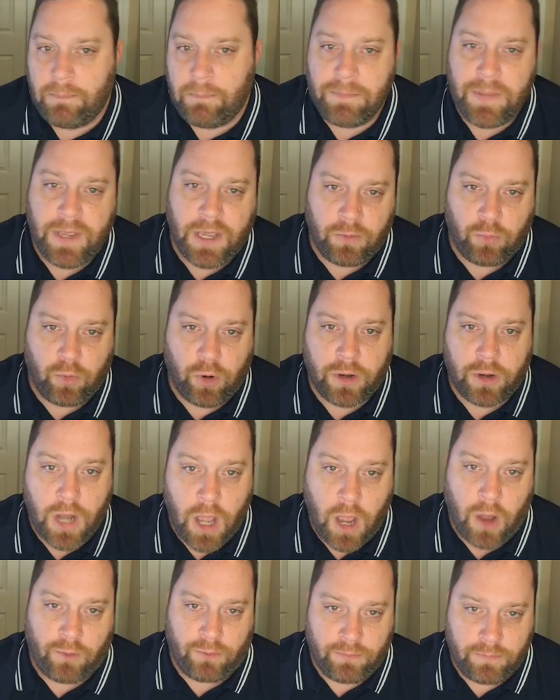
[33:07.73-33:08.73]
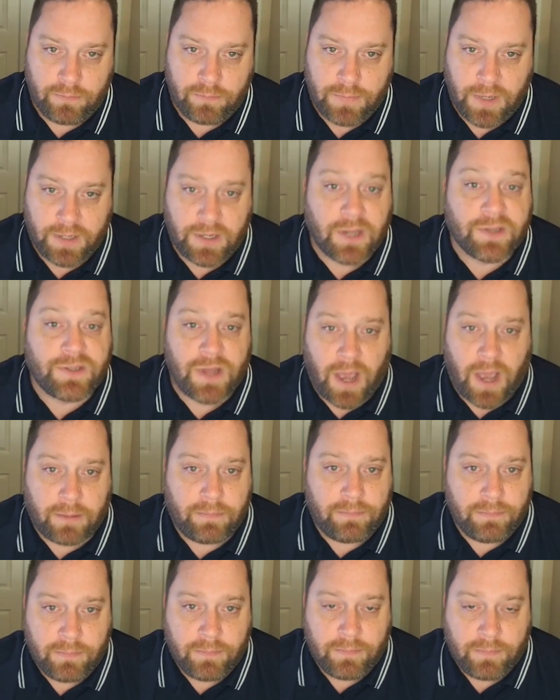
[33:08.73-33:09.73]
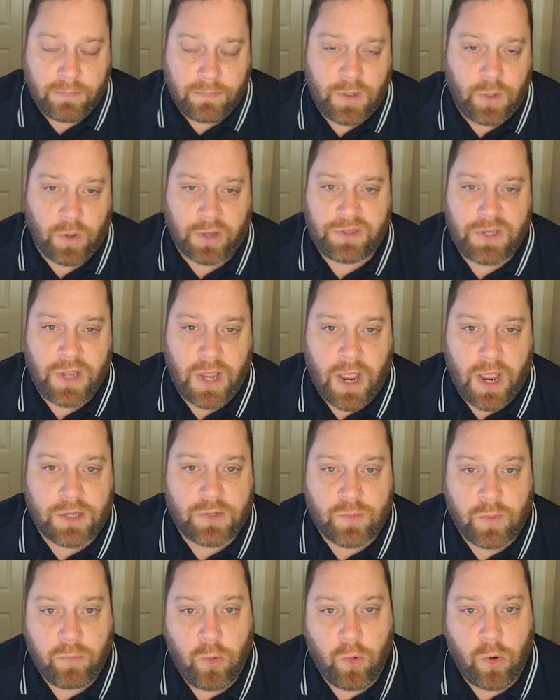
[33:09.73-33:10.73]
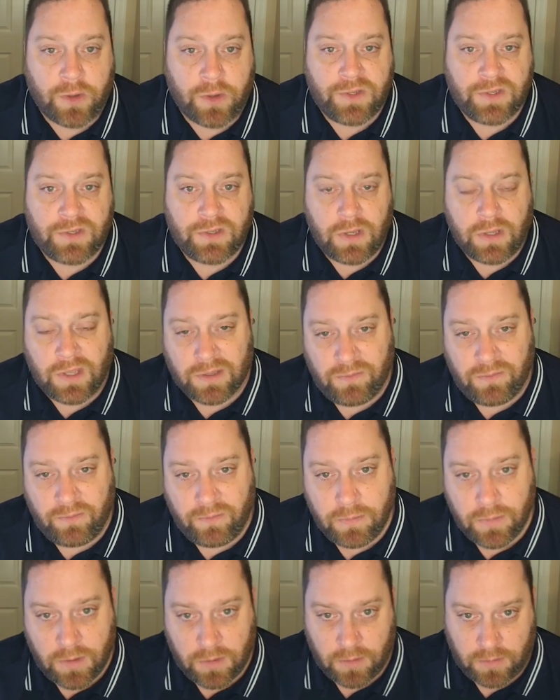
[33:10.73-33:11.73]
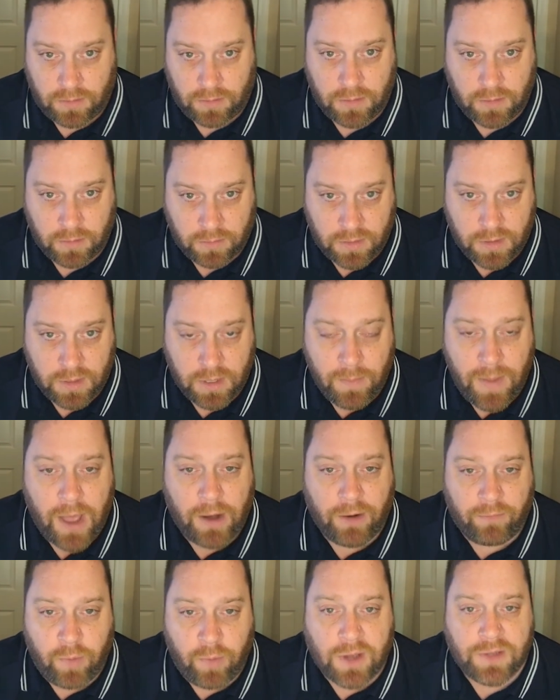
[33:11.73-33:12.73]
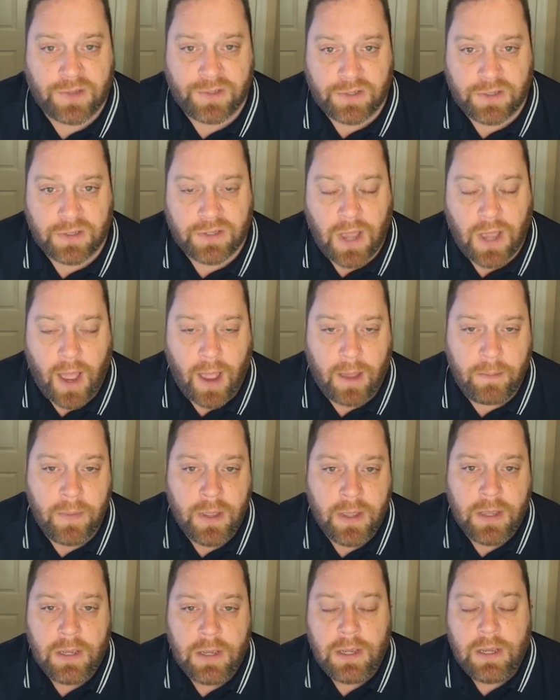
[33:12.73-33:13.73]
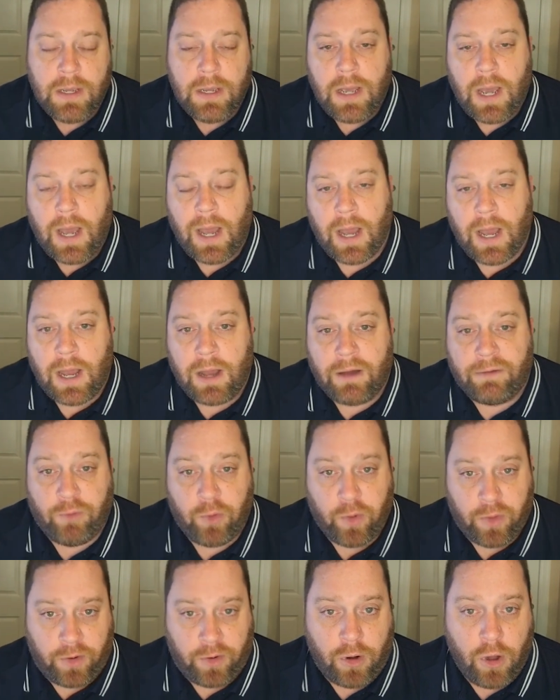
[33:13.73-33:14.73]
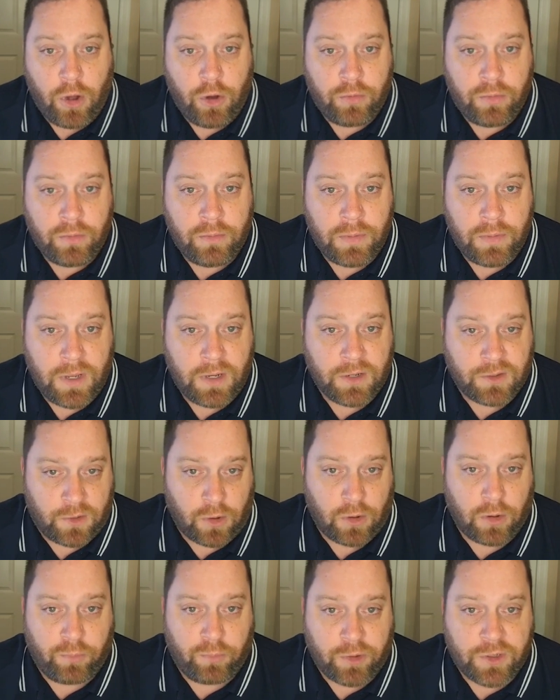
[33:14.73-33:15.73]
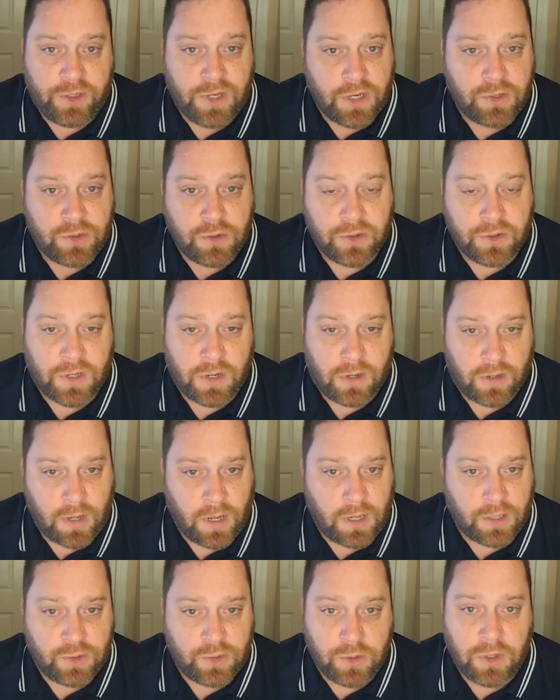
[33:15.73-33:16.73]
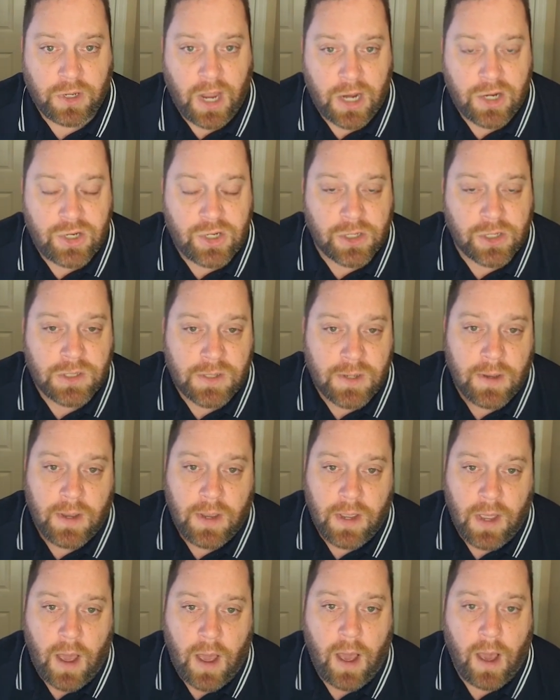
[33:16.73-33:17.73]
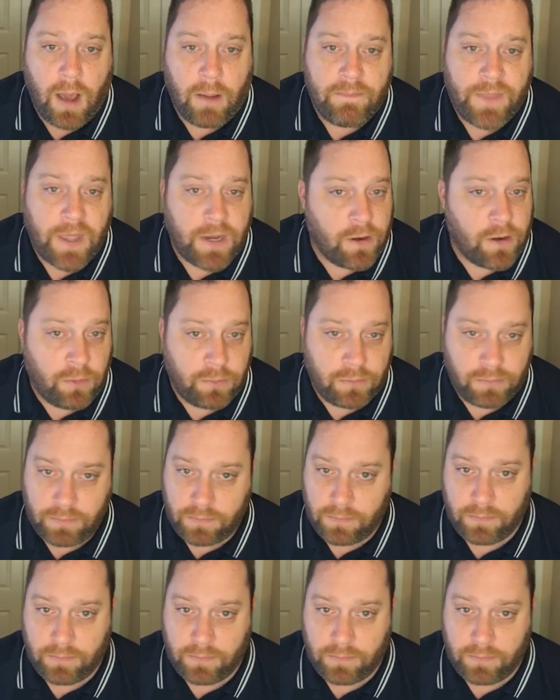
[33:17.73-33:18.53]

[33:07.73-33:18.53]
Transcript: In a word, no, it does not. USCIS reports the amount of processing time for their own internal procedures and adjudications. They don't